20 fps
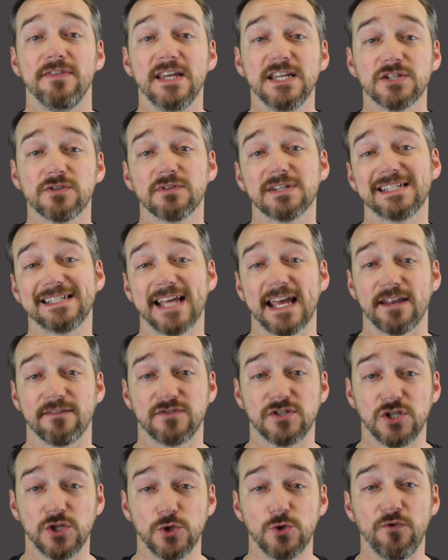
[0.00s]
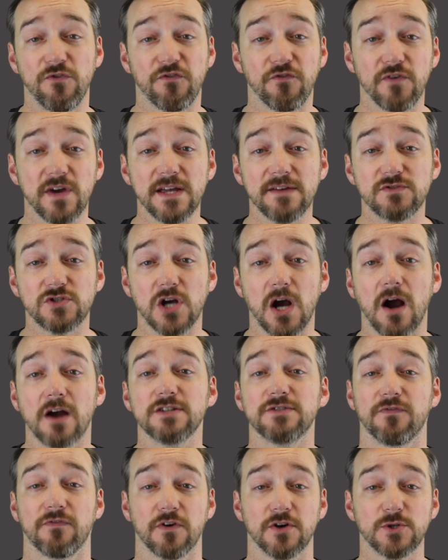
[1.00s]
These are a set of 2 free of
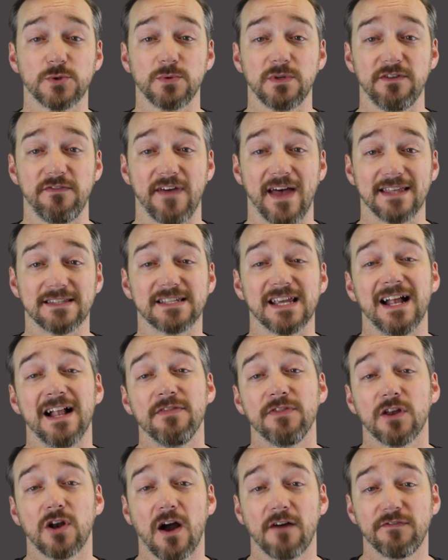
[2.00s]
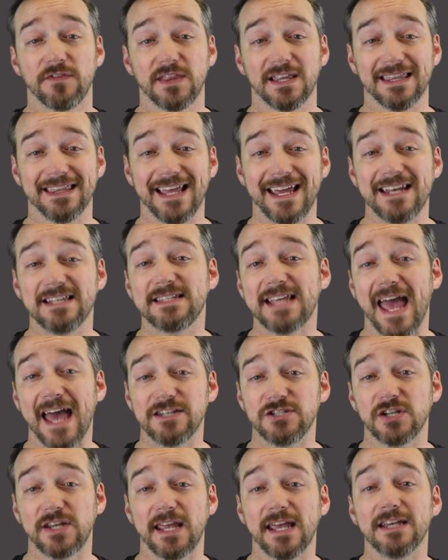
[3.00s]
charge virtual events that offer the latest
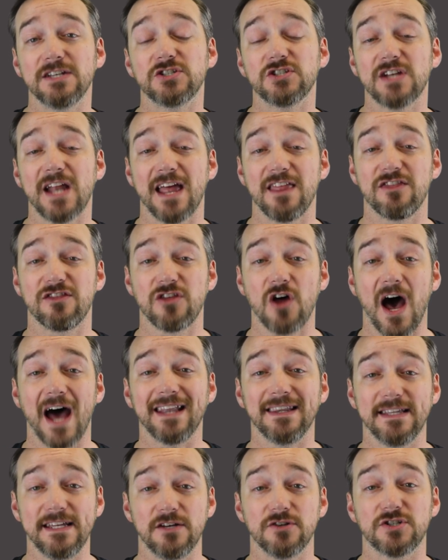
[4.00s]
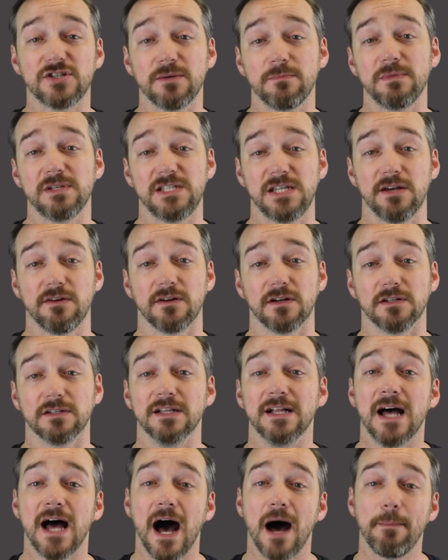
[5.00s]
education and thought leadership
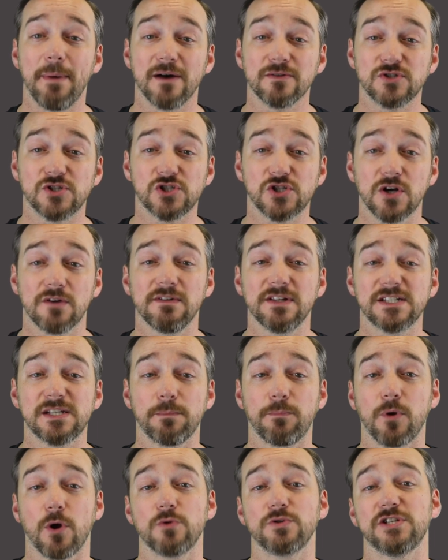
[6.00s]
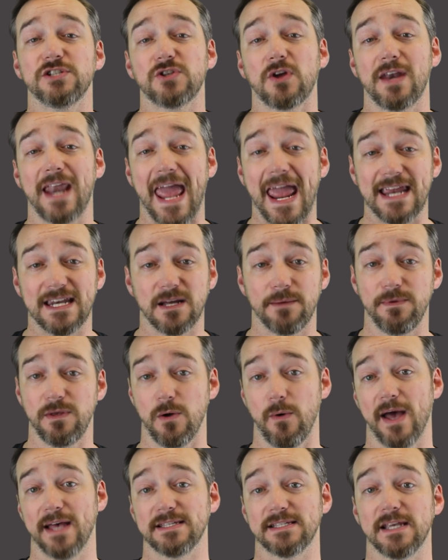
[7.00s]
material about serverless approaches on
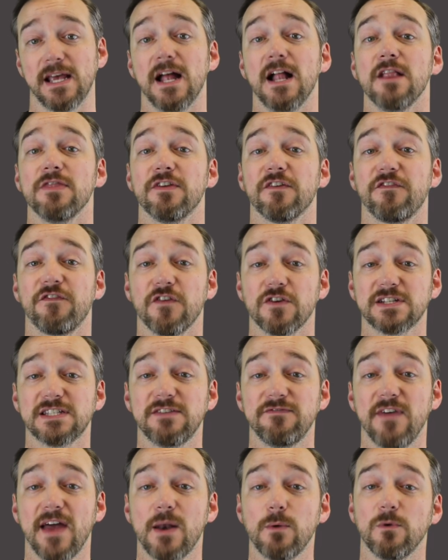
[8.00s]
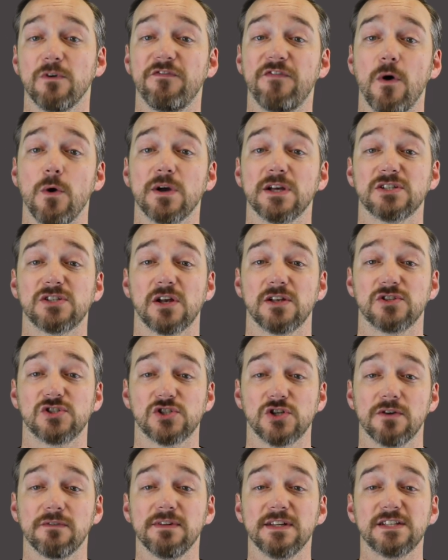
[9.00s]
AWS. The first event will focus on
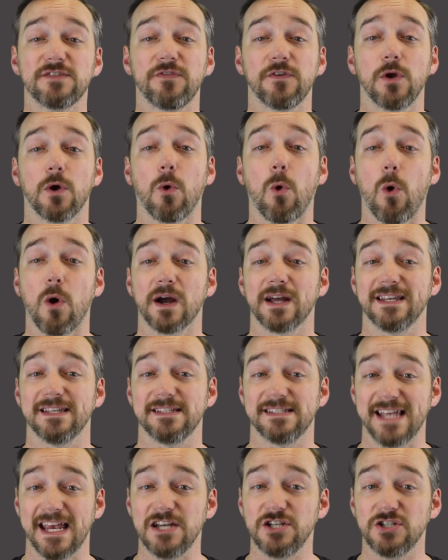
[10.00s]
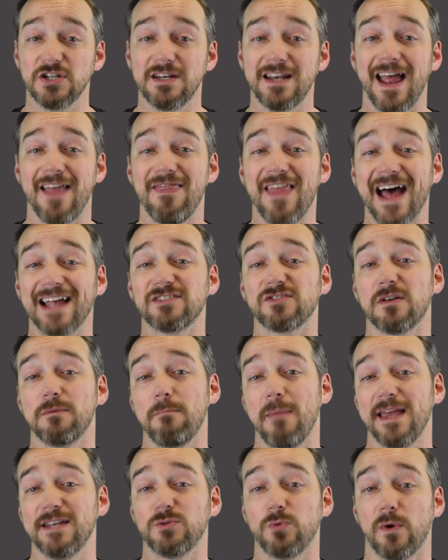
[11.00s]
serverless for your organization, and that's
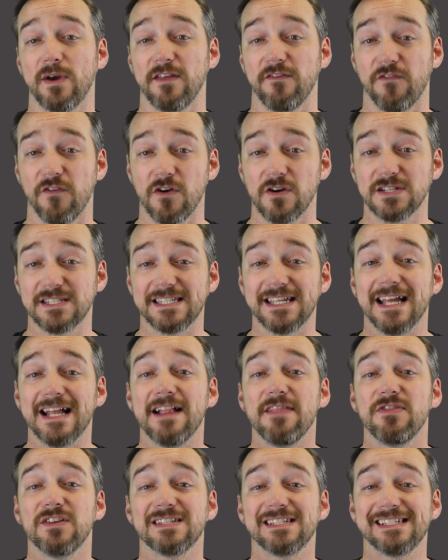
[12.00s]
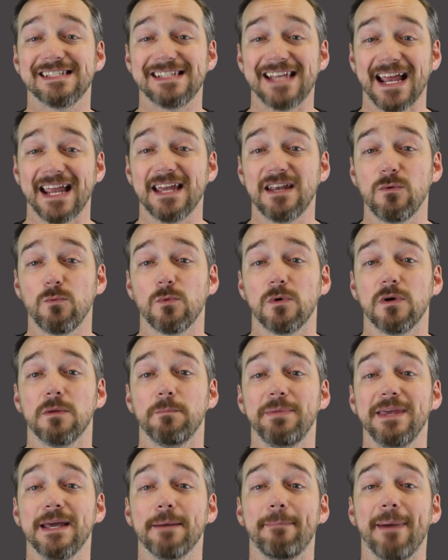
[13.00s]
on May 21st. The second
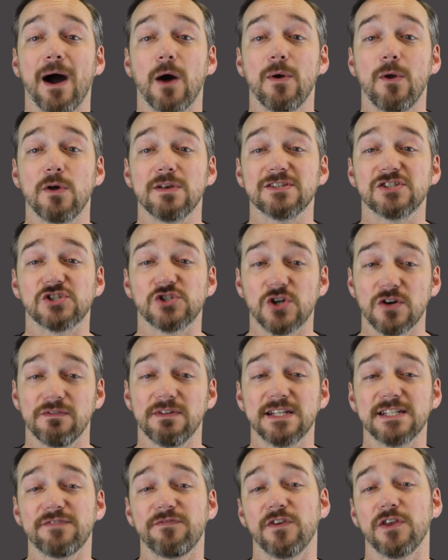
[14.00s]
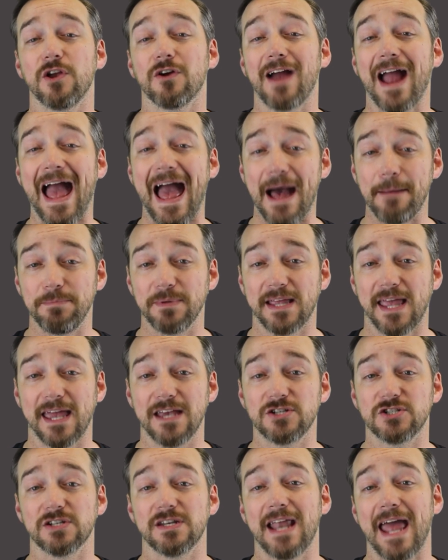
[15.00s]
will be about serverless for your
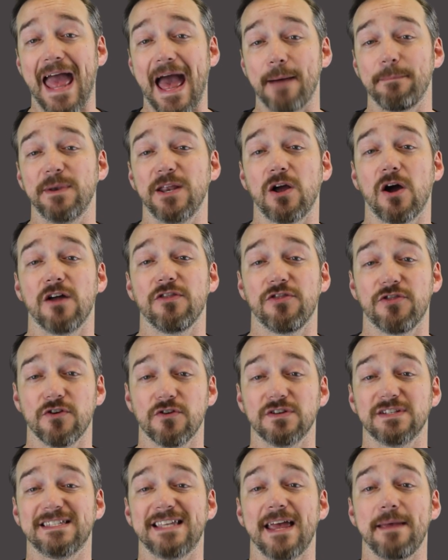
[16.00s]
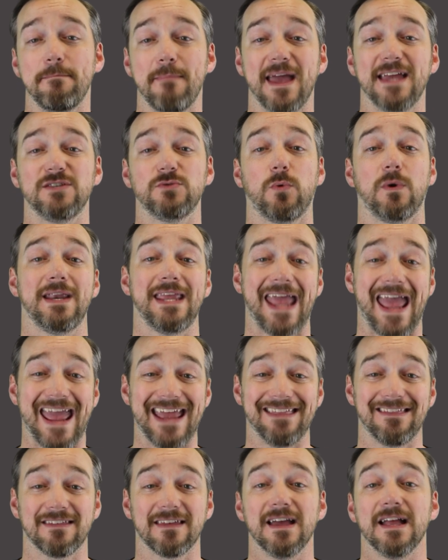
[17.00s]
application, happening on Thursday, May
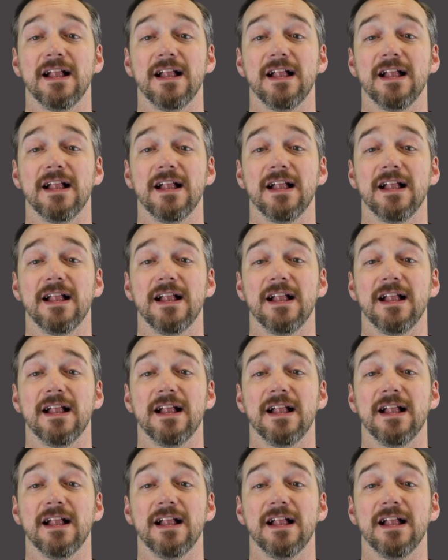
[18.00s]
28th.